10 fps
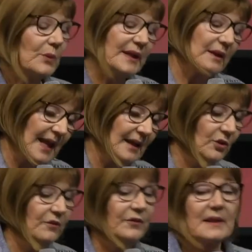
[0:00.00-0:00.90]
We thank
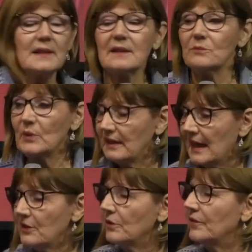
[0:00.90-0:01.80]
you for this and we
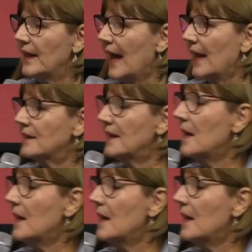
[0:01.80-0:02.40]
thank you for that.